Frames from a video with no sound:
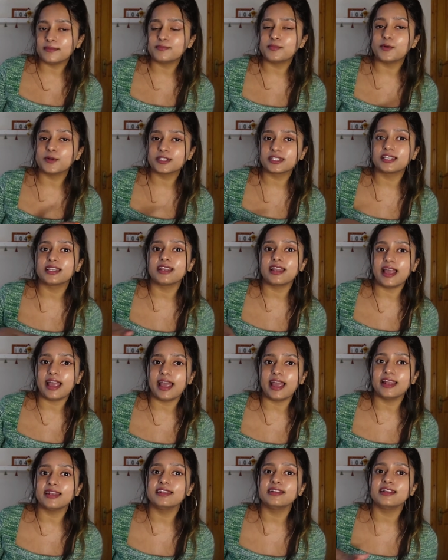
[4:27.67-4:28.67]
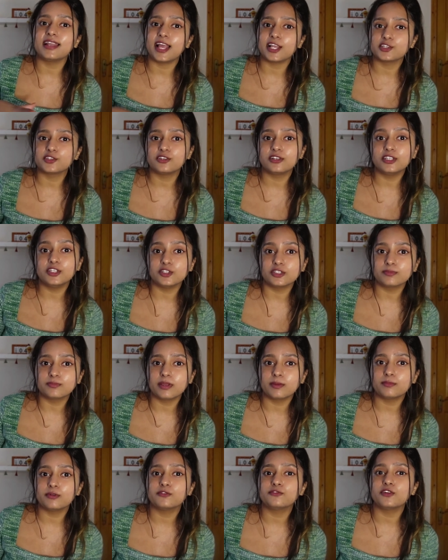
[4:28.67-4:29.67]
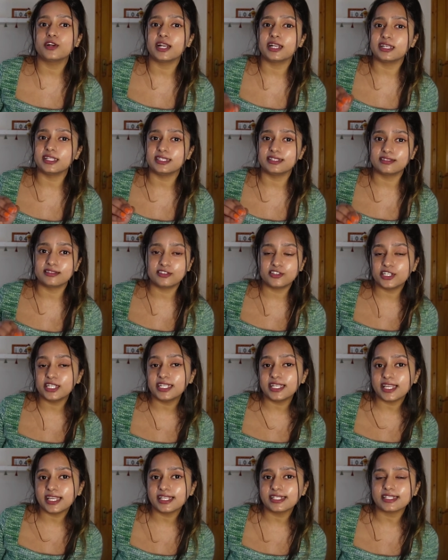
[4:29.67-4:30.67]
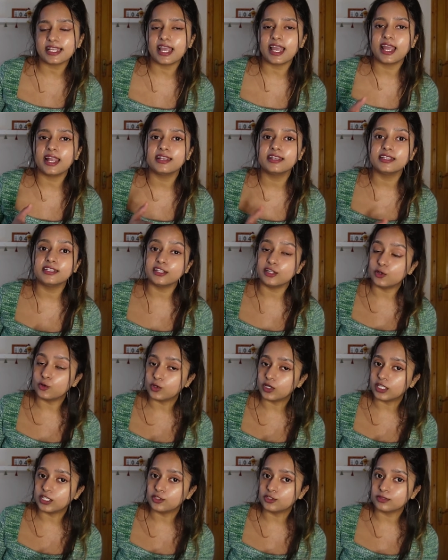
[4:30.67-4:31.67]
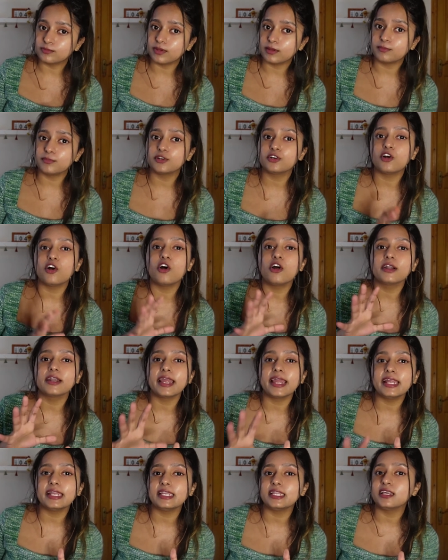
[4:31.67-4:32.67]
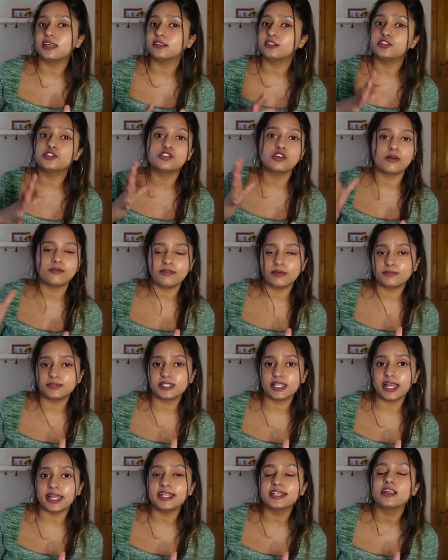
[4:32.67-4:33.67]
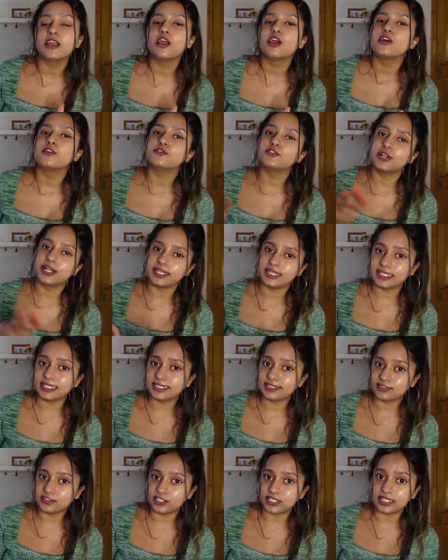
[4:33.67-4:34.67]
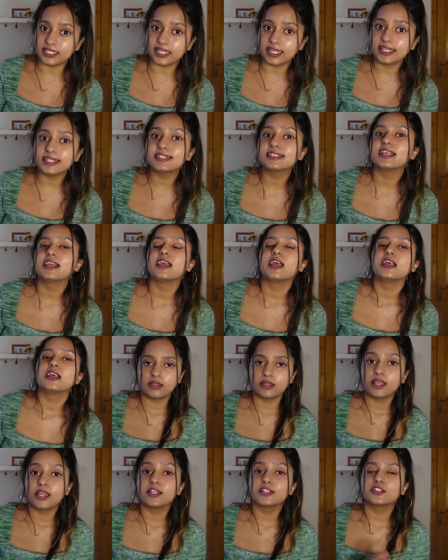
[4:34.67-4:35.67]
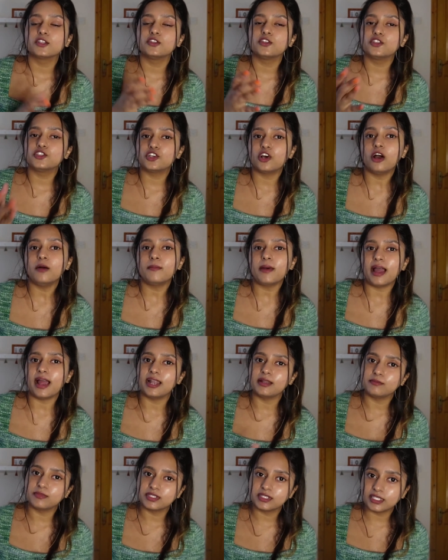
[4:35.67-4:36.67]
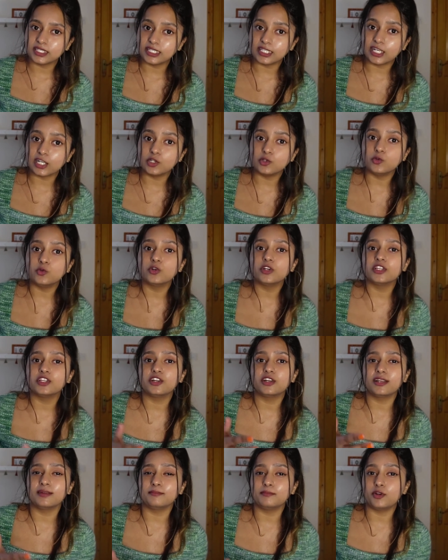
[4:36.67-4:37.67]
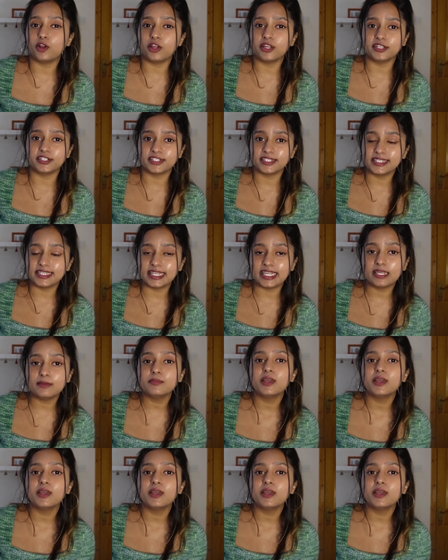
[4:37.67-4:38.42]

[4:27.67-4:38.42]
post an ad in national newspaper for at least 3 days and in a local newspaper or any other job website for at least 3 days. So the job ad must include your employer's name,